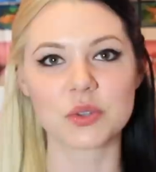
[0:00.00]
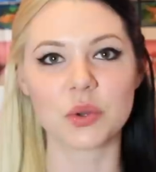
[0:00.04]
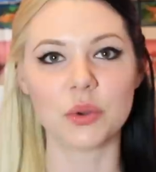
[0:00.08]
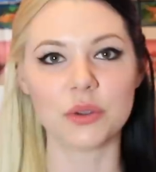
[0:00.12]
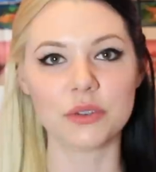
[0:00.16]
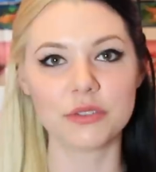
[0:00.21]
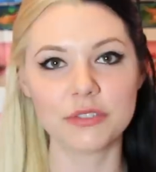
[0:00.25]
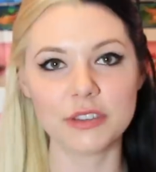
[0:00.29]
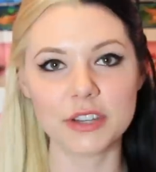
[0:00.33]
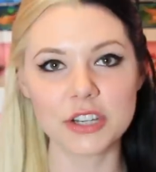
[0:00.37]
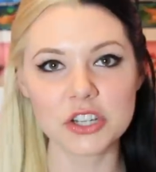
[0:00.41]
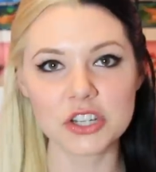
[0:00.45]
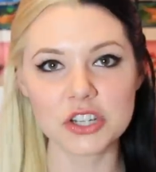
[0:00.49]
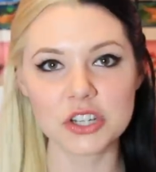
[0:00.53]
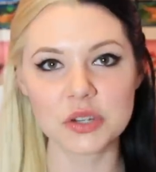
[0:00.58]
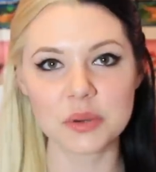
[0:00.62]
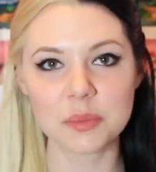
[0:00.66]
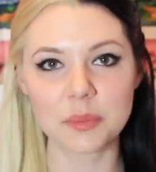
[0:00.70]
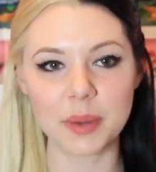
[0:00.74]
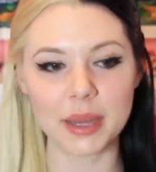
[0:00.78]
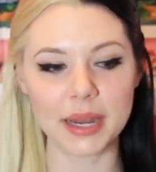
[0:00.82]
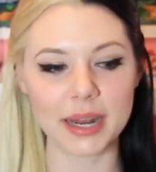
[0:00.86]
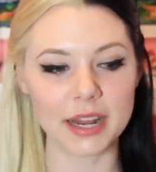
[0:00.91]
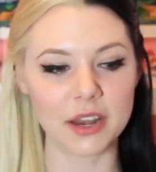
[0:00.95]
goldfish,
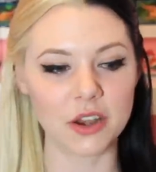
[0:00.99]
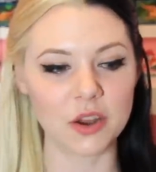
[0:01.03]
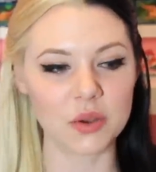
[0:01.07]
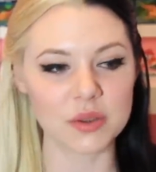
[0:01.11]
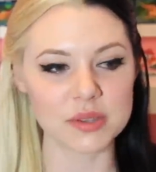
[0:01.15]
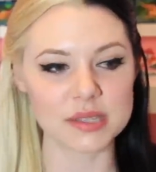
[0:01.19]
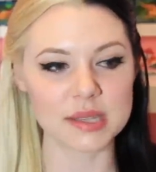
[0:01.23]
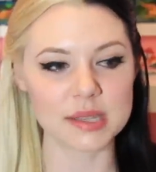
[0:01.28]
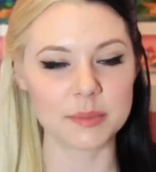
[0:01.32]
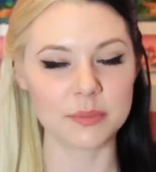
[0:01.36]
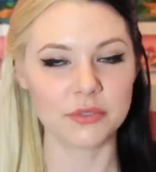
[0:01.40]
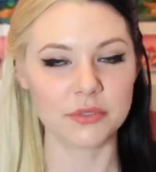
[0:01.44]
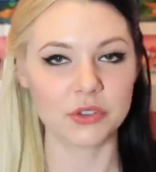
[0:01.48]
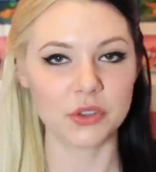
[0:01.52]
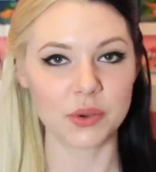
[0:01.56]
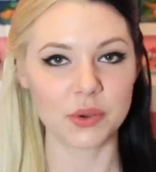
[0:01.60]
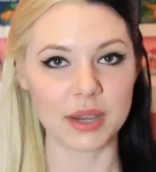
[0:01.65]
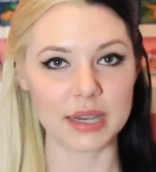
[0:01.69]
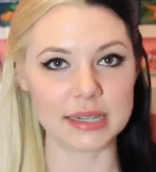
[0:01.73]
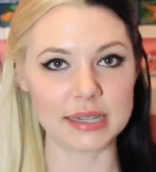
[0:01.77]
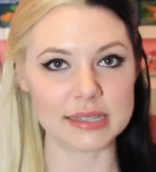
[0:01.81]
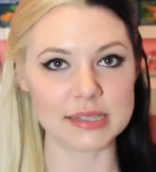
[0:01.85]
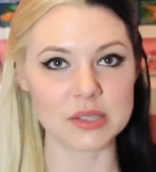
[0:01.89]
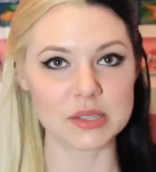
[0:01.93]
but I know some of you
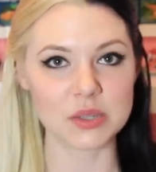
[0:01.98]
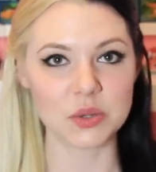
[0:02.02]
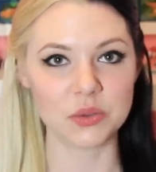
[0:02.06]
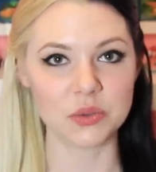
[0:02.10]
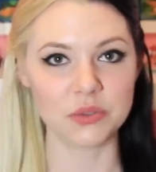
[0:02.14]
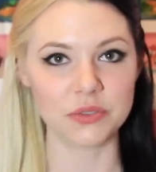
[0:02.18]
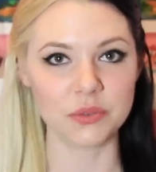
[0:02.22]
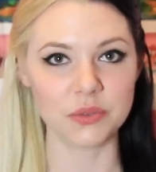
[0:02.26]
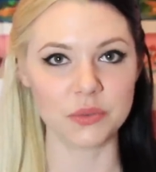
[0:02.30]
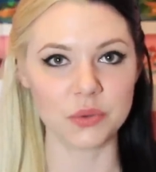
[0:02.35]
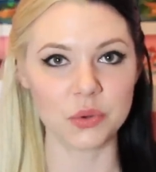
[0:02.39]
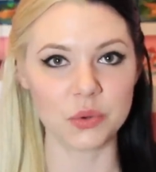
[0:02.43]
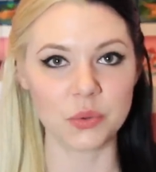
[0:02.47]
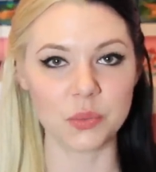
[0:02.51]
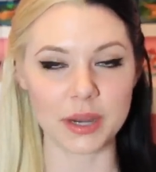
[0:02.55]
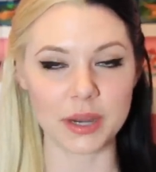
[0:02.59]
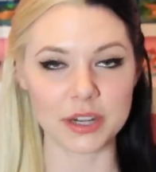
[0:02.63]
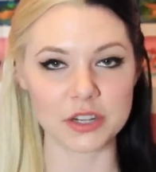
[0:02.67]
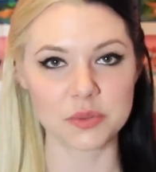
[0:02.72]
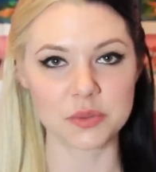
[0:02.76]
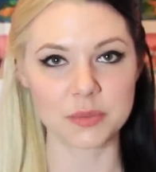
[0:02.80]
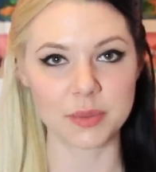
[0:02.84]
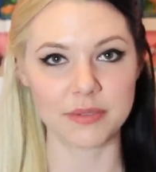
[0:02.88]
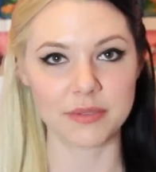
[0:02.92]
guys who, who
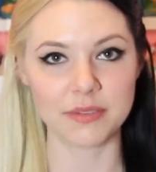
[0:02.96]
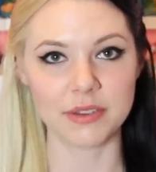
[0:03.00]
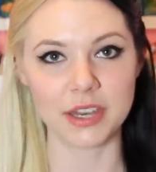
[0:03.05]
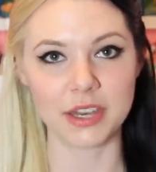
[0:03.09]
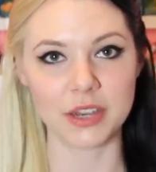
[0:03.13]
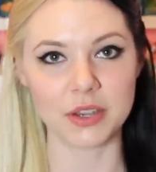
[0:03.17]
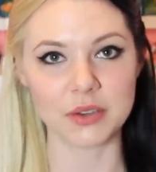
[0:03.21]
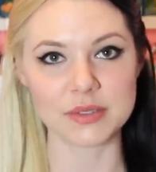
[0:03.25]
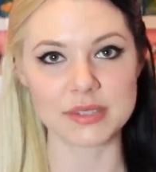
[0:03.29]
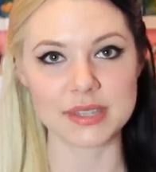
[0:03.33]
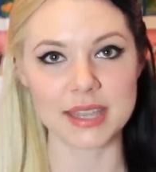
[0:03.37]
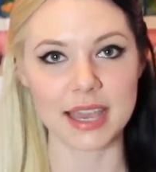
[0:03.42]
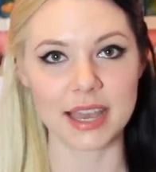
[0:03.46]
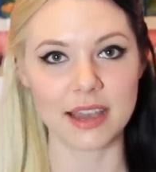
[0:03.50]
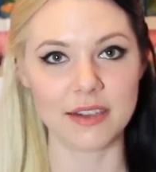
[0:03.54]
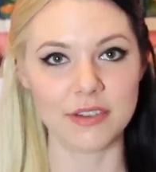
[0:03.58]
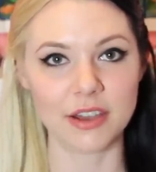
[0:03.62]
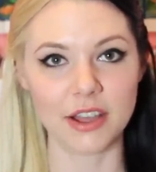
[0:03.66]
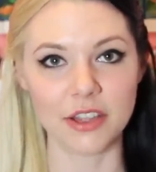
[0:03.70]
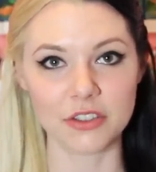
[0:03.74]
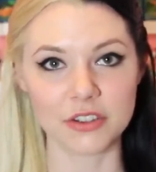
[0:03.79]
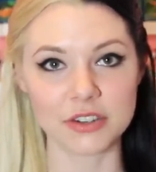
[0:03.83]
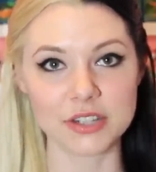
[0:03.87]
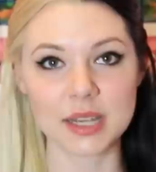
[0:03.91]
watch my videos have
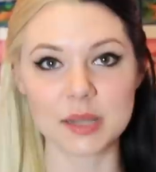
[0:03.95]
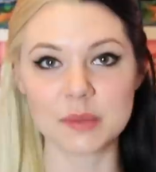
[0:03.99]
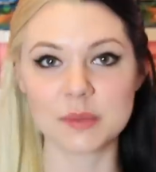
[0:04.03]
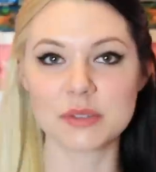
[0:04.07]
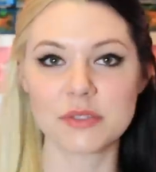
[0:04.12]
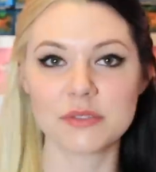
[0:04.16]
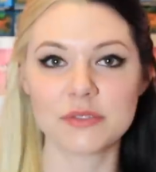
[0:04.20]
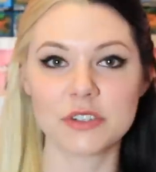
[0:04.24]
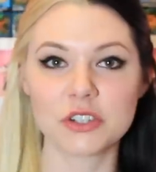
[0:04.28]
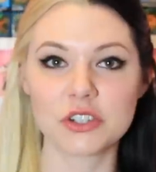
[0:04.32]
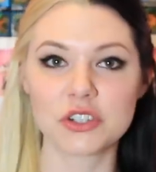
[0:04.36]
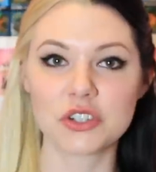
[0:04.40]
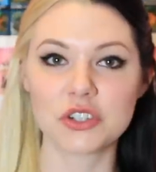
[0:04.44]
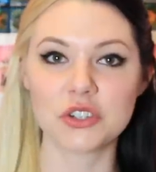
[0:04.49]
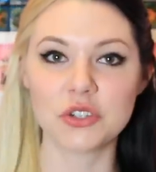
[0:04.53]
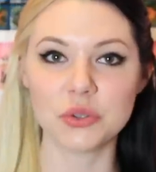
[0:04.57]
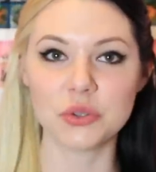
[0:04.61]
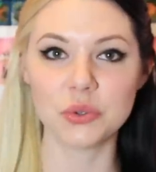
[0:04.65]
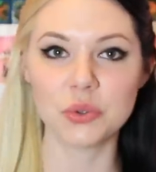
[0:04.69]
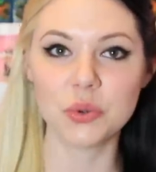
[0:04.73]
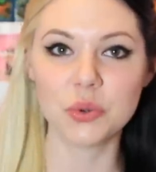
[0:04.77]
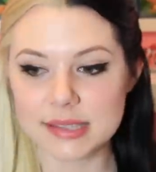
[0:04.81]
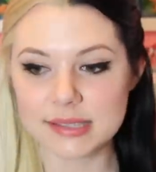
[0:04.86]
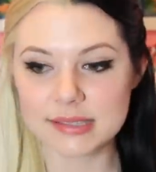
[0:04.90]
other types of fish
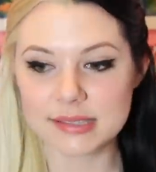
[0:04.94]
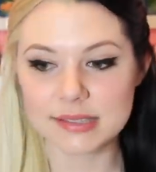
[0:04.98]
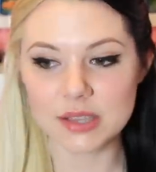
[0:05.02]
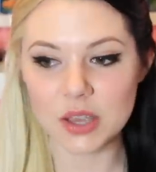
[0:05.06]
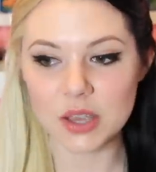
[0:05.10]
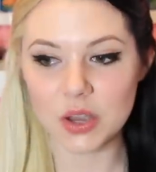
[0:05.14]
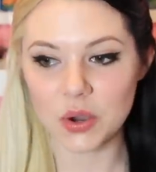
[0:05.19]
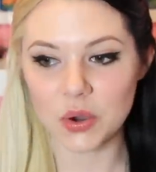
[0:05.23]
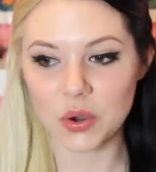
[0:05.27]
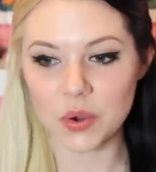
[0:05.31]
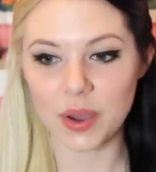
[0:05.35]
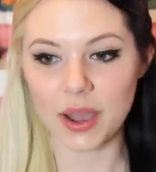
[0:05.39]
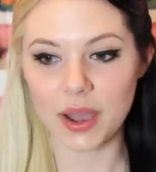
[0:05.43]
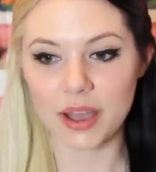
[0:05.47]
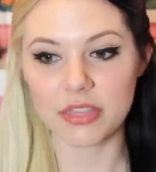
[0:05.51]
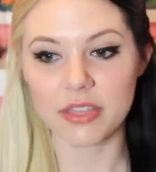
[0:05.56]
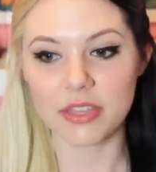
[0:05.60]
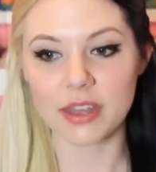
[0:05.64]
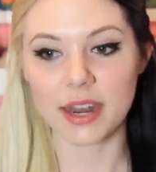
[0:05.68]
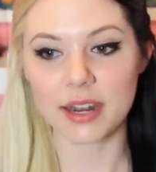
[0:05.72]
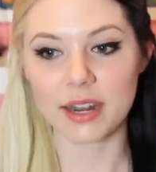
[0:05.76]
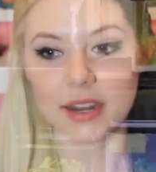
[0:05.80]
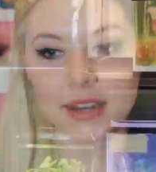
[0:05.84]
too, so I thought